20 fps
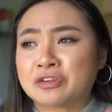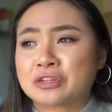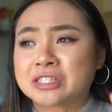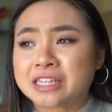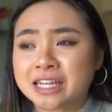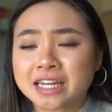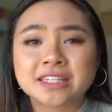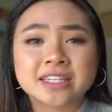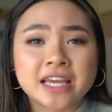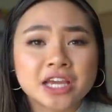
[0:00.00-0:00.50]
you
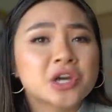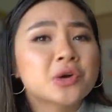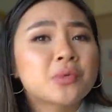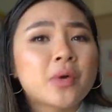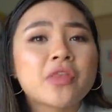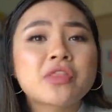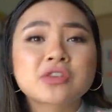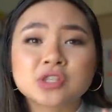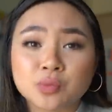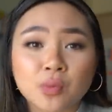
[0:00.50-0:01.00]
didn't take
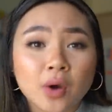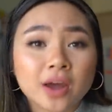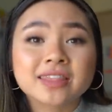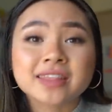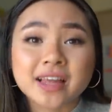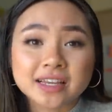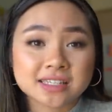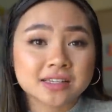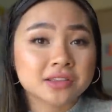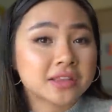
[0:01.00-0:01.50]
away this one
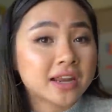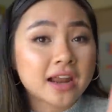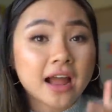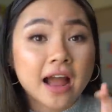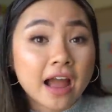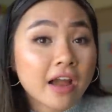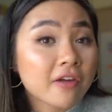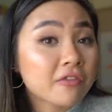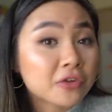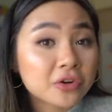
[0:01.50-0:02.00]
lesson that
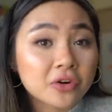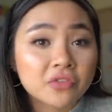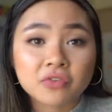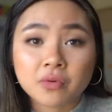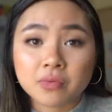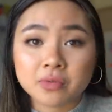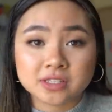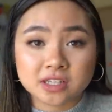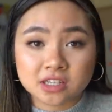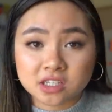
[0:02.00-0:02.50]
I've learned
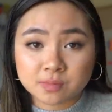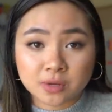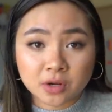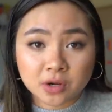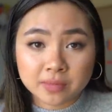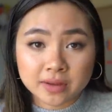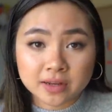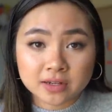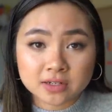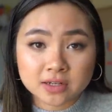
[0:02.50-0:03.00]
from this
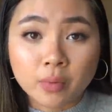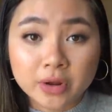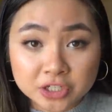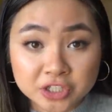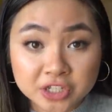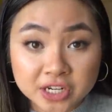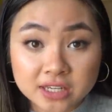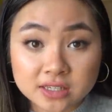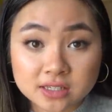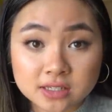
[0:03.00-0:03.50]
experiment, which
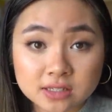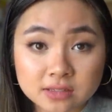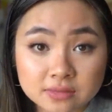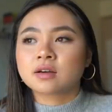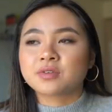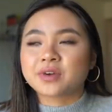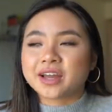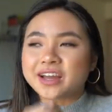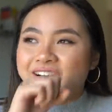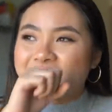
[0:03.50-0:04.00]
is,
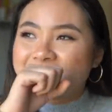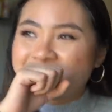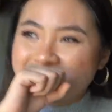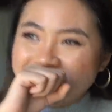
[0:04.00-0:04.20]
wait,